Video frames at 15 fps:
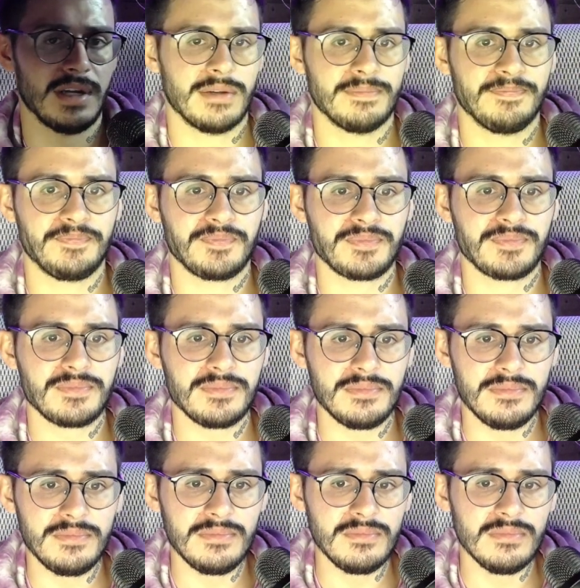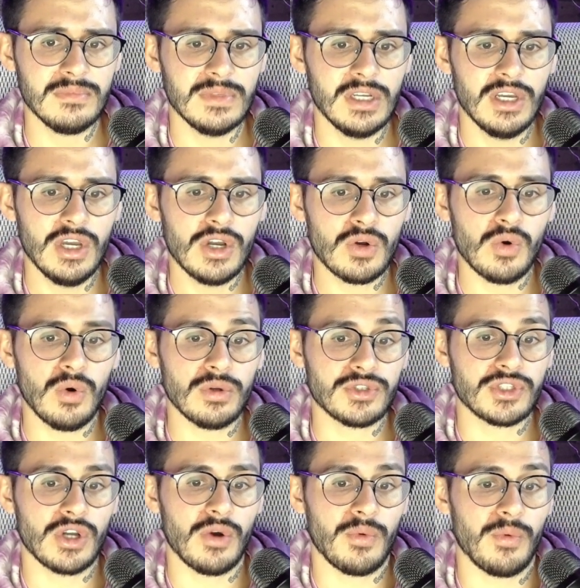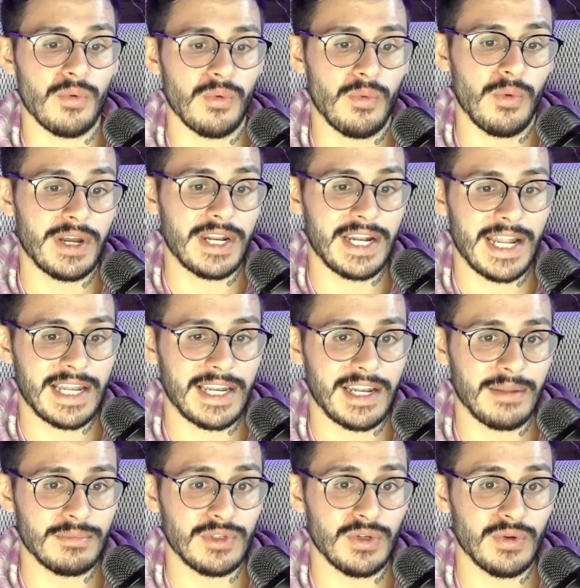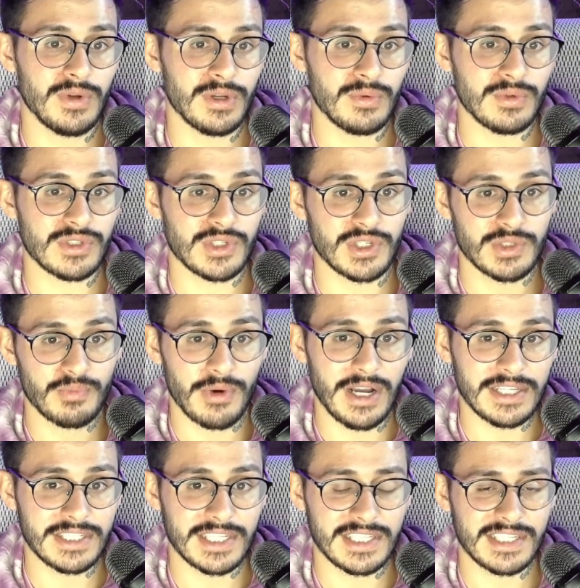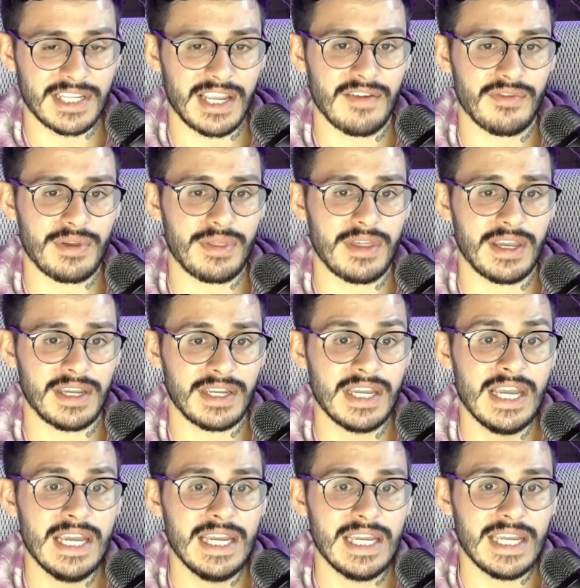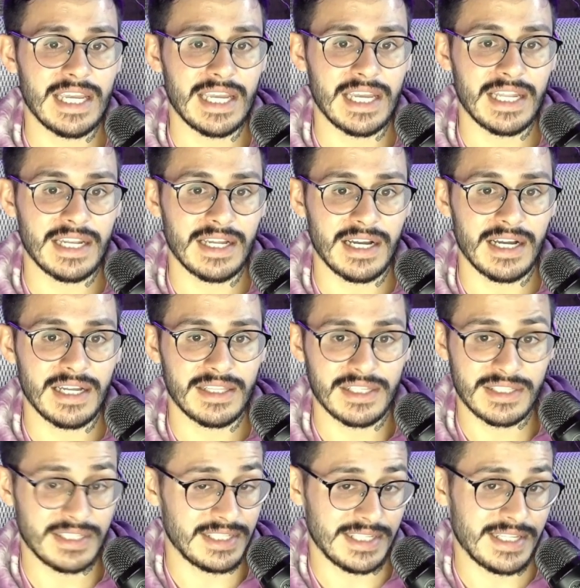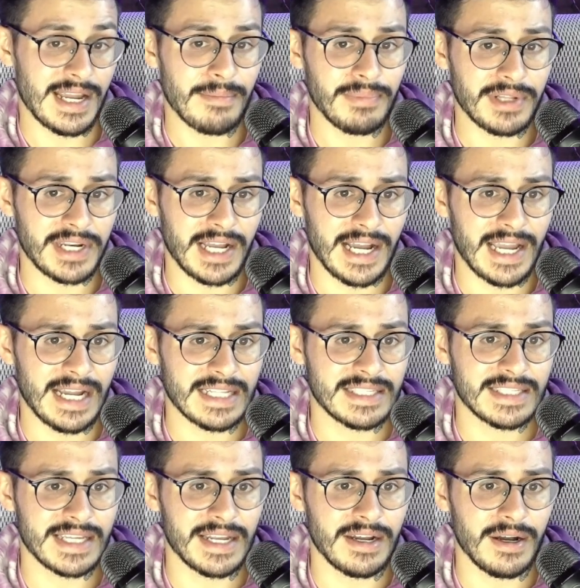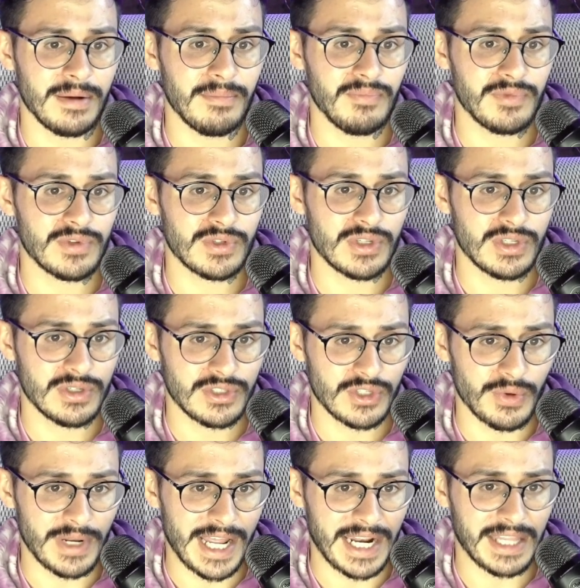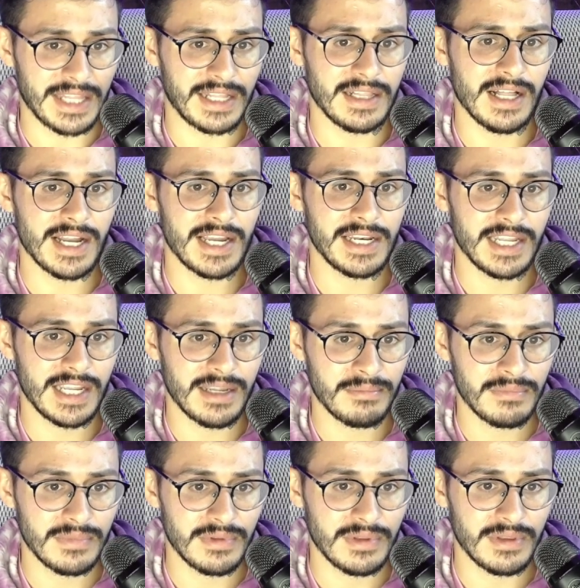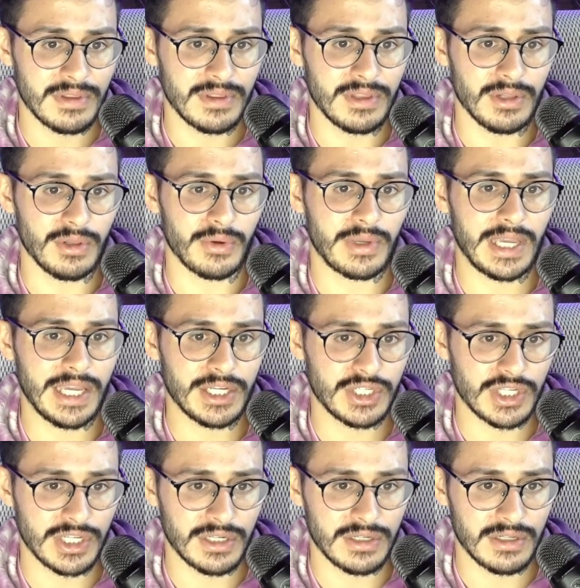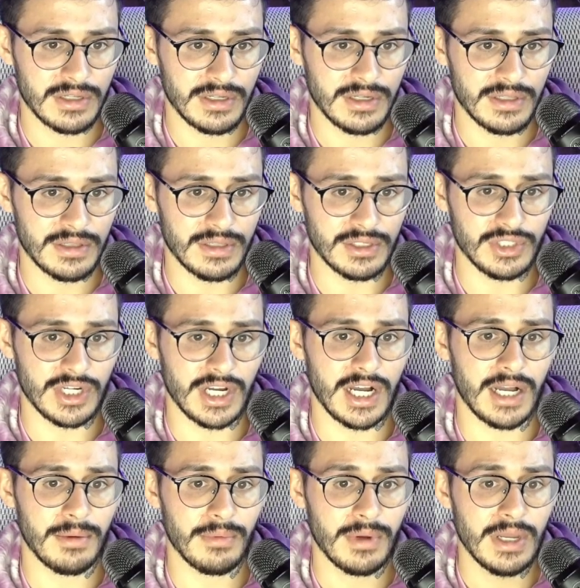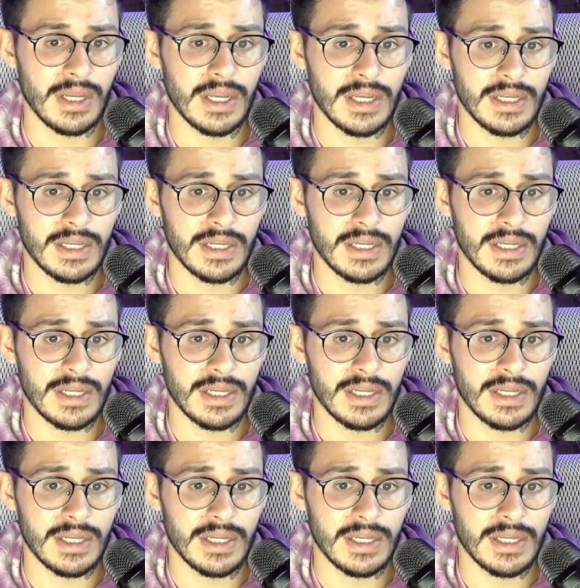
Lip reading: Okay. Cool. So what it ended up doing was just processing everything. This is a template I had set up. So it added the client name, the location, the job.